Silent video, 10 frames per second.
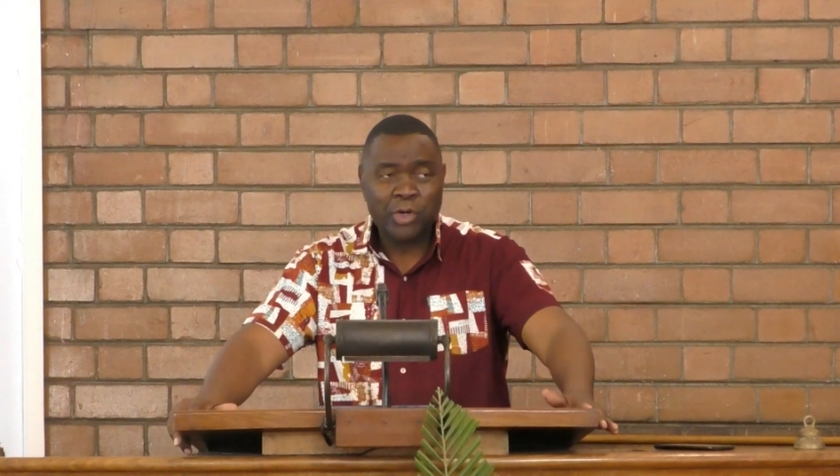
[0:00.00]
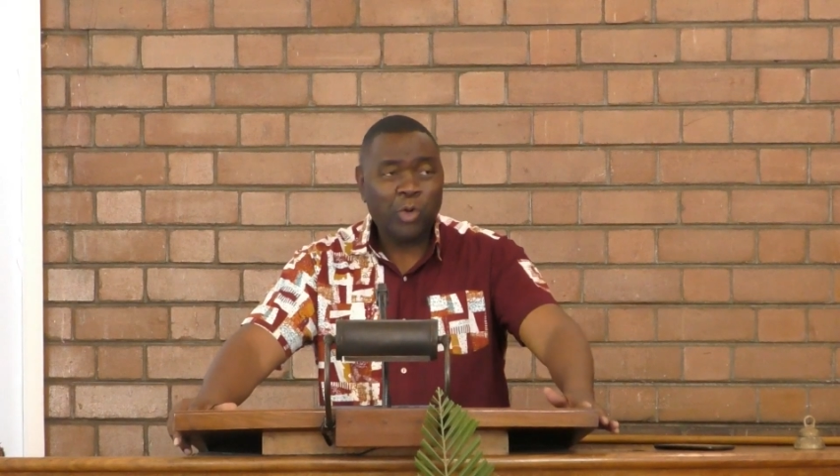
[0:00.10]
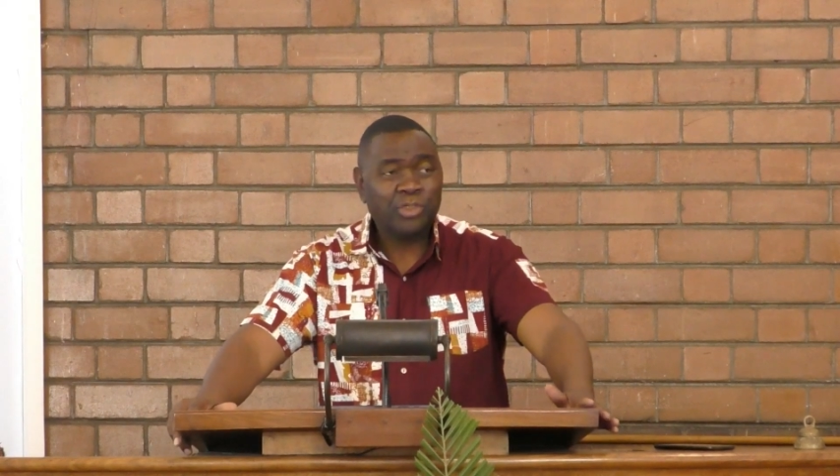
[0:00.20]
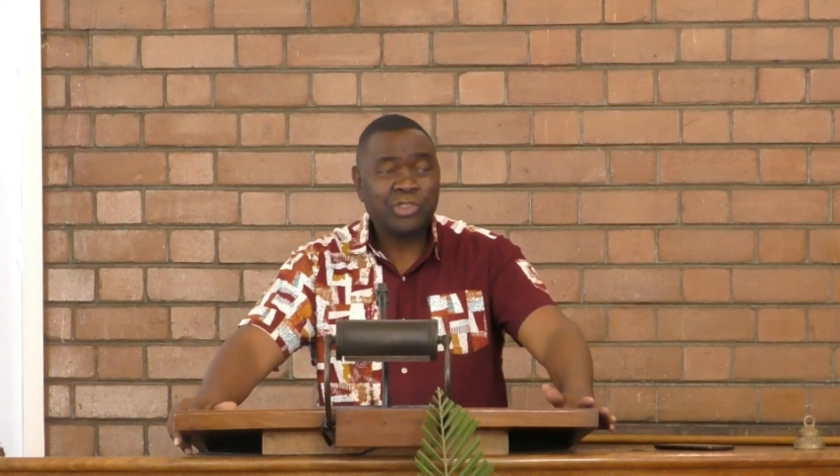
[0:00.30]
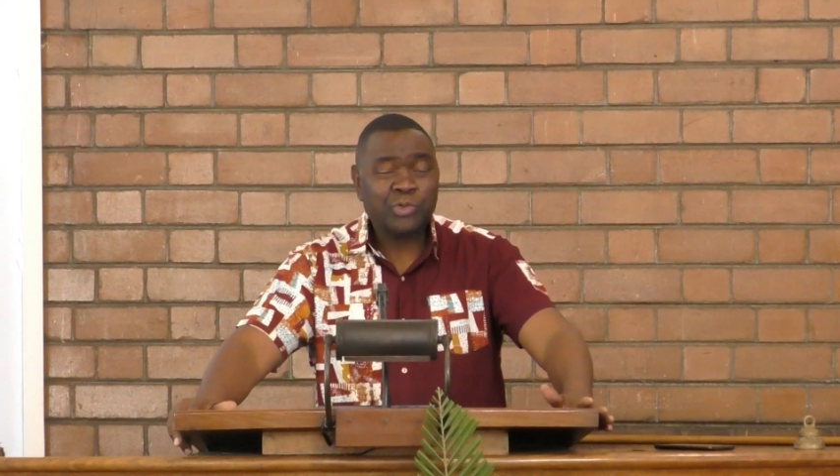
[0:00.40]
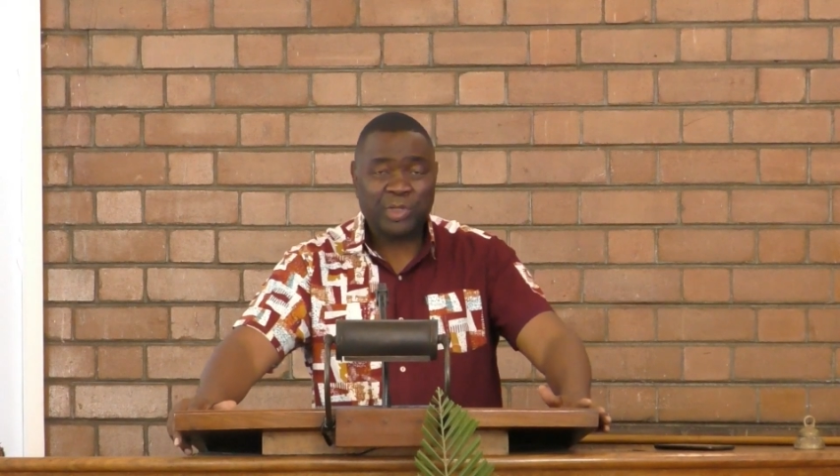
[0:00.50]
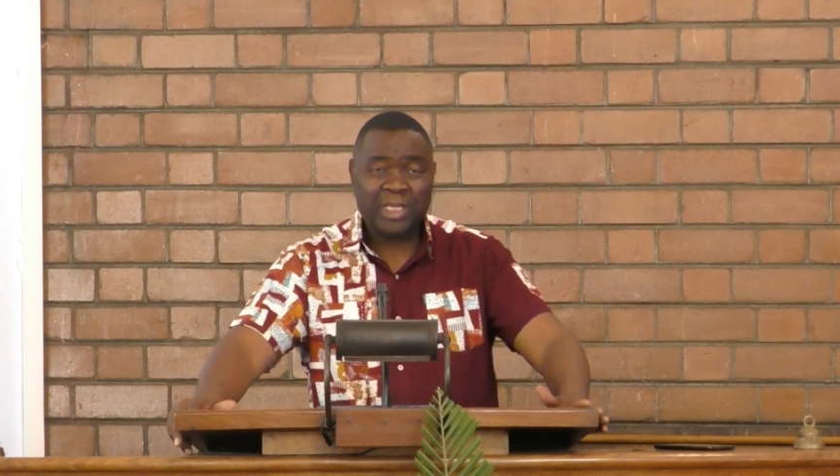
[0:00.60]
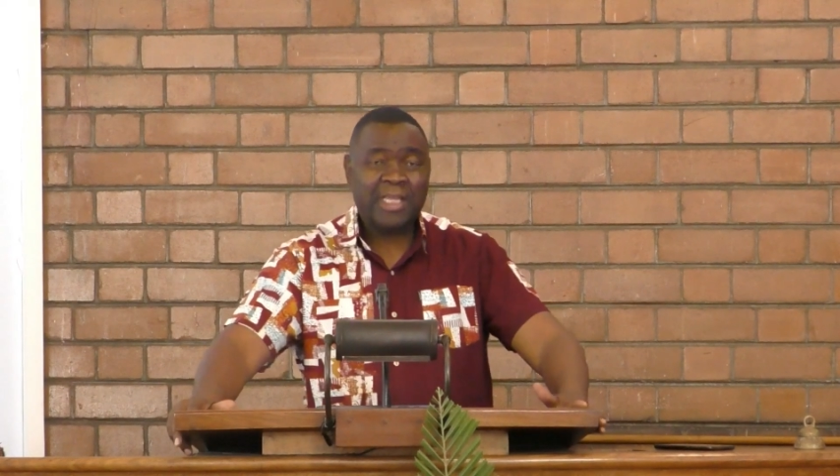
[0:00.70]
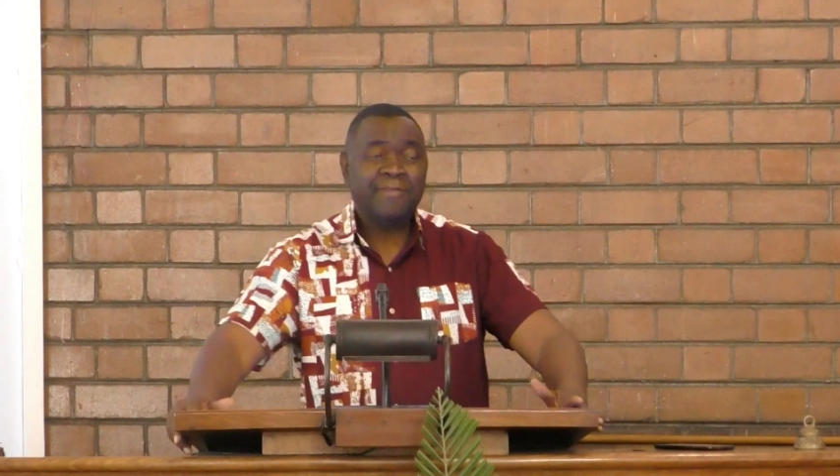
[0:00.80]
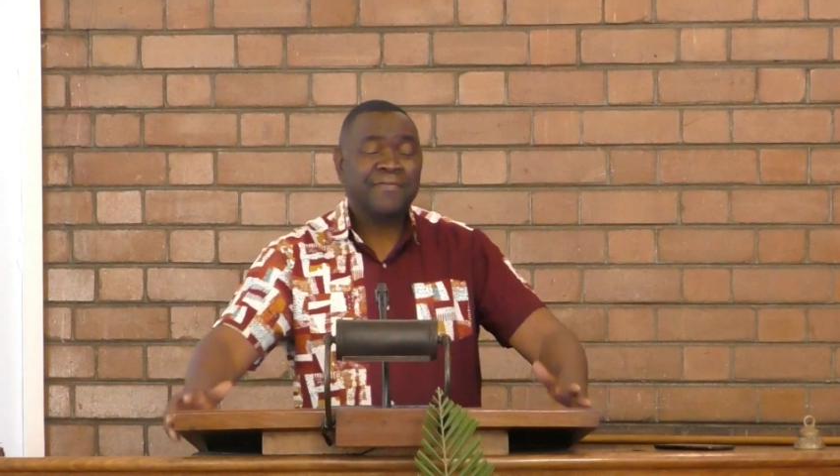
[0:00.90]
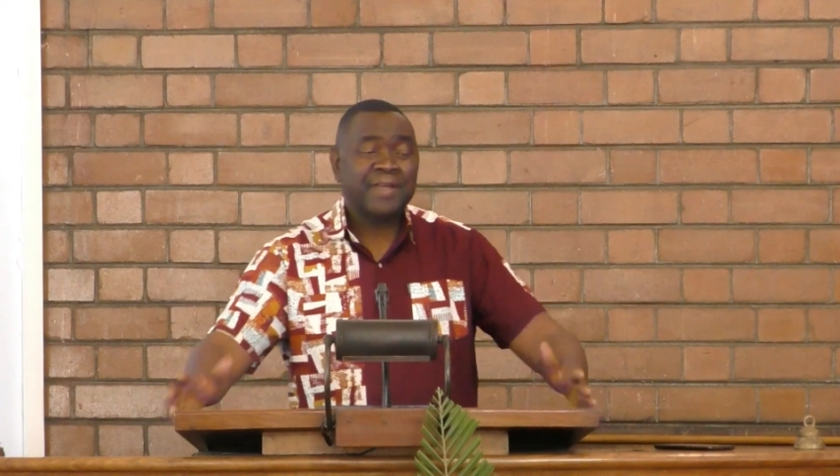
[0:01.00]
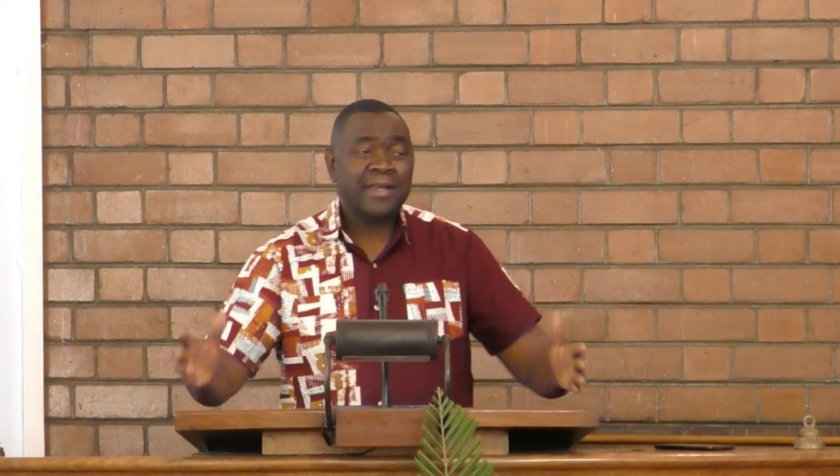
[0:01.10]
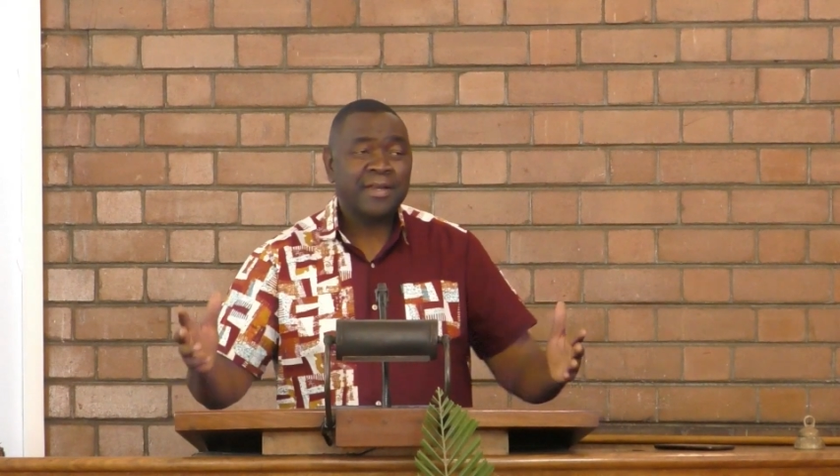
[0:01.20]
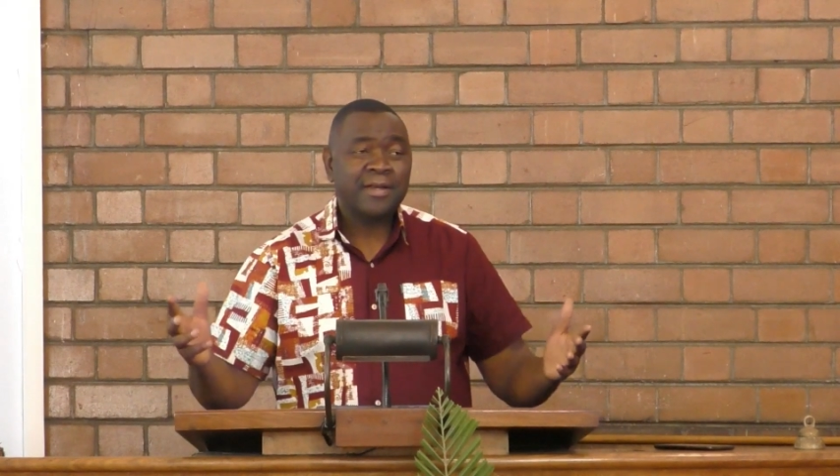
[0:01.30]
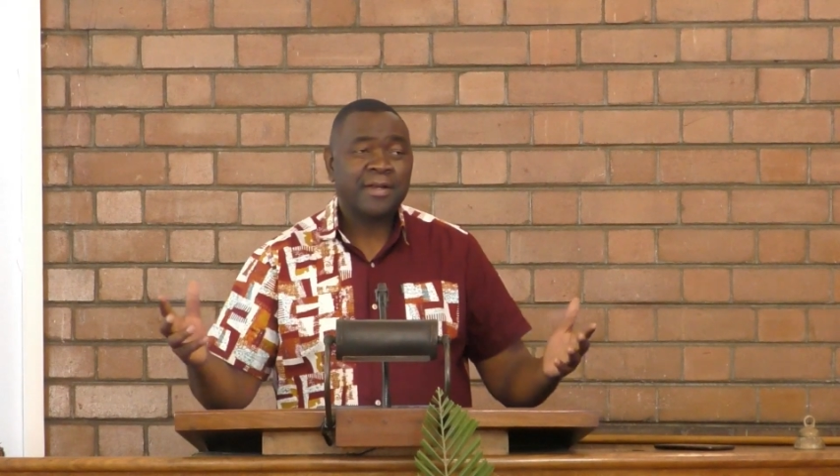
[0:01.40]
not to
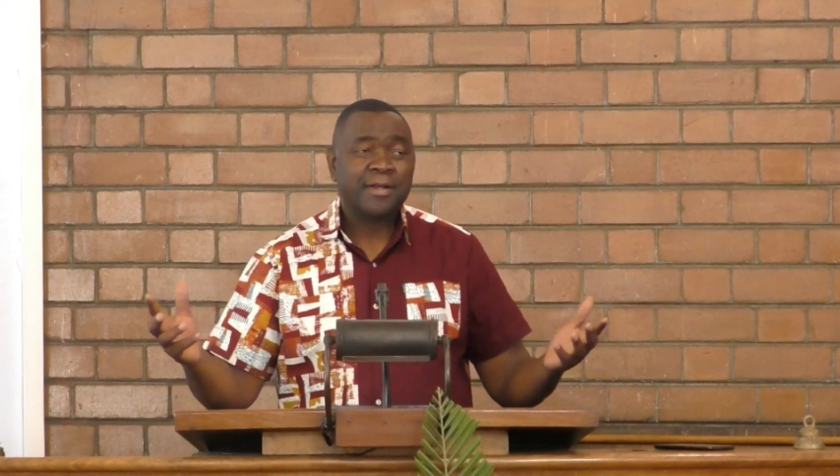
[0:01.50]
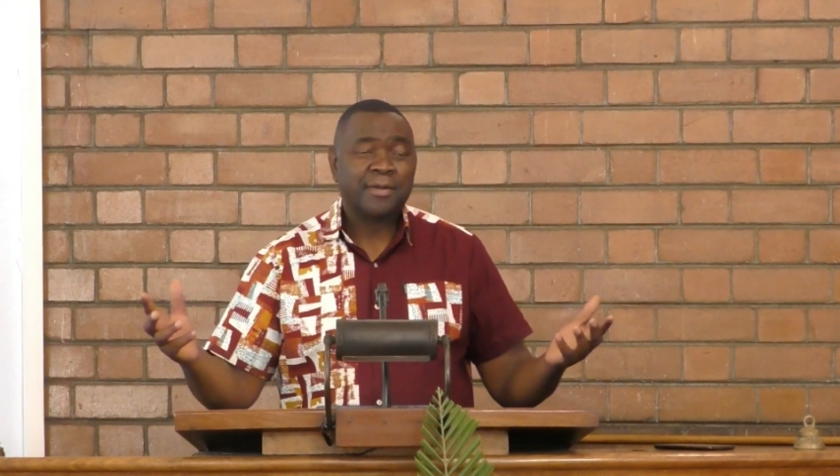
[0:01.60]
even